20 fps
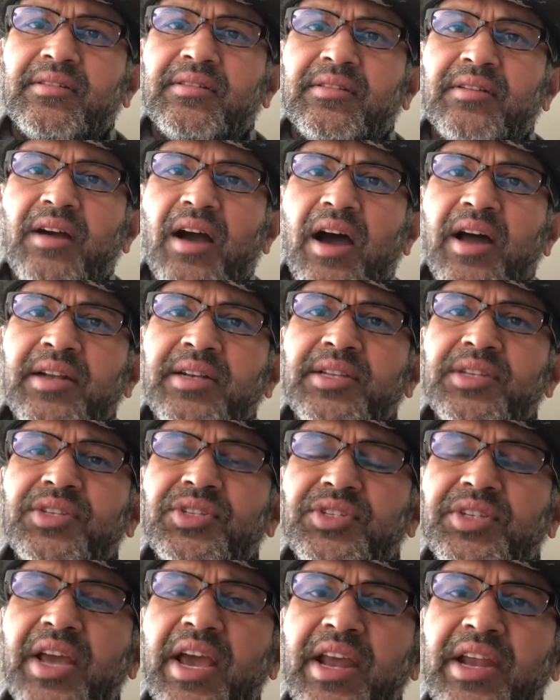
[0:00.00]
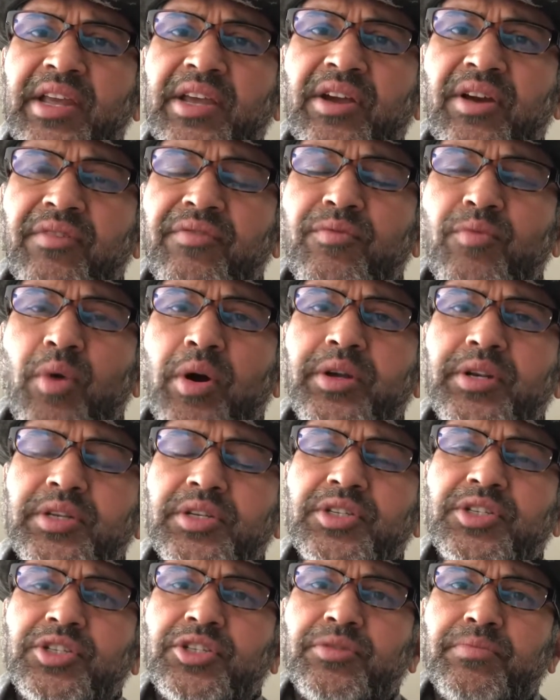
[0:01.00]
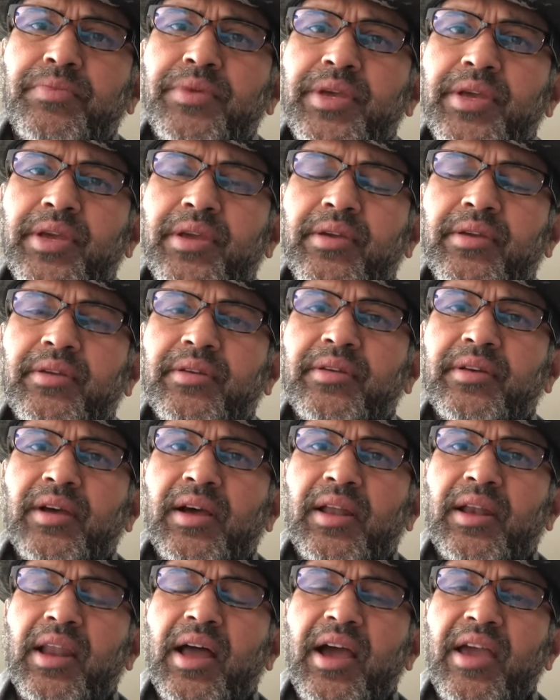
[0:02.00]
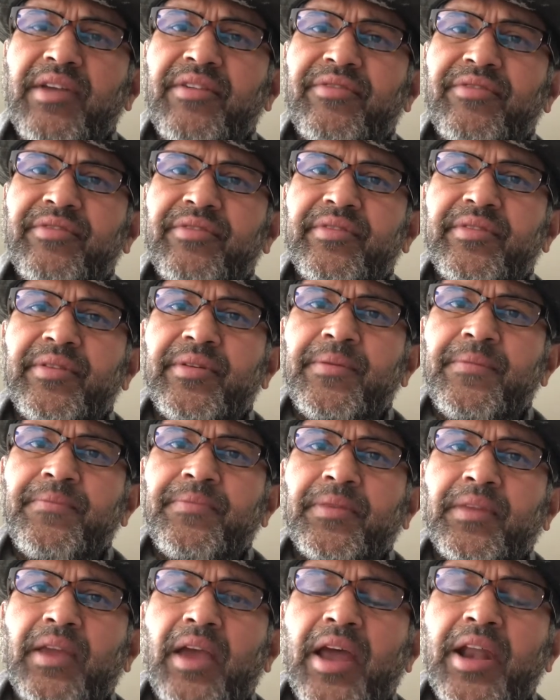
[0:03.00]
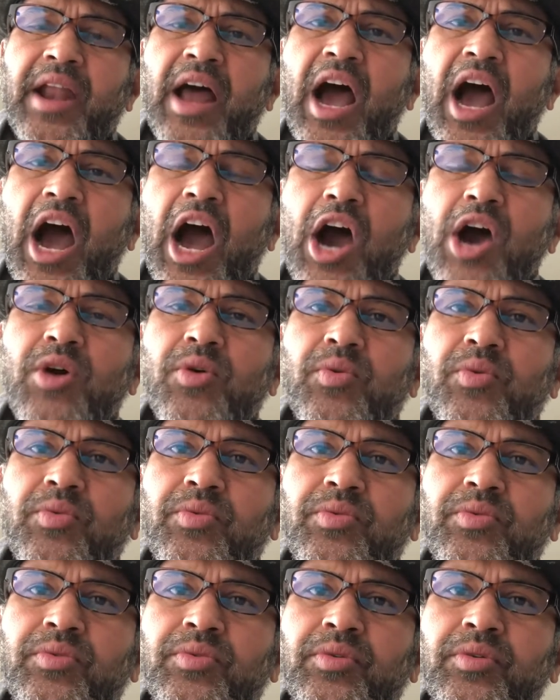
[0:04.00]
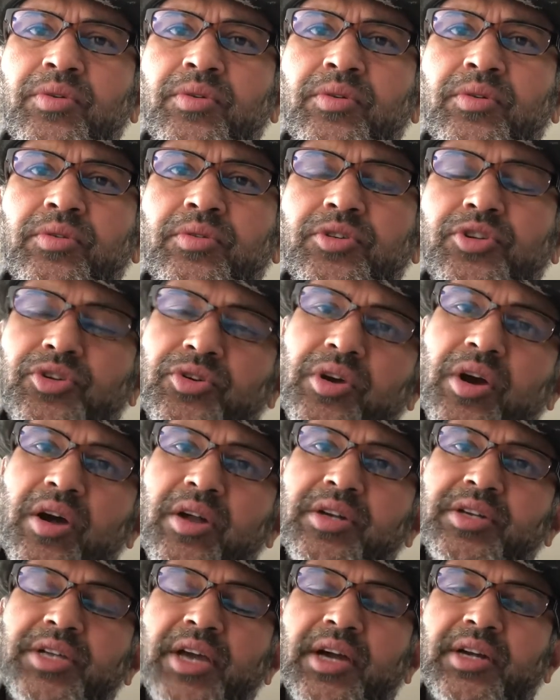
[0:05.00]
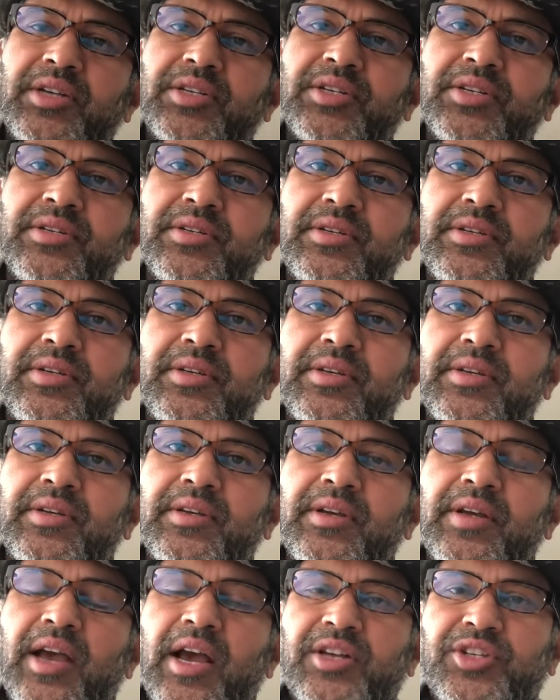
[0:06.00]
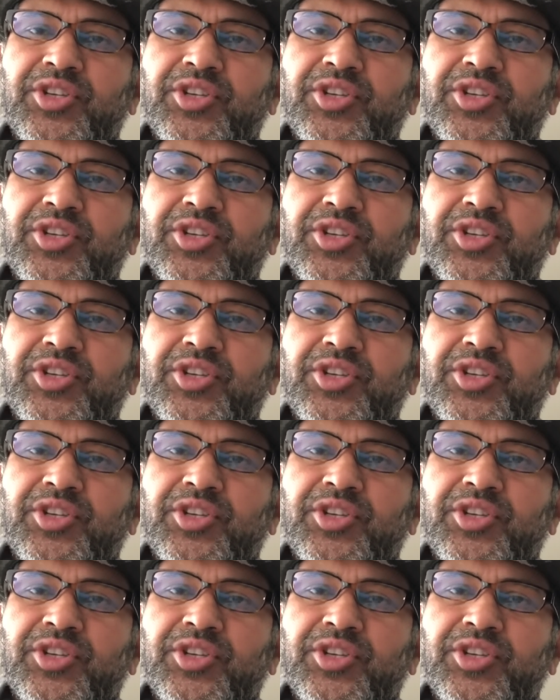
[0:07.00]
understanding of what is to be a life and how to conduct as a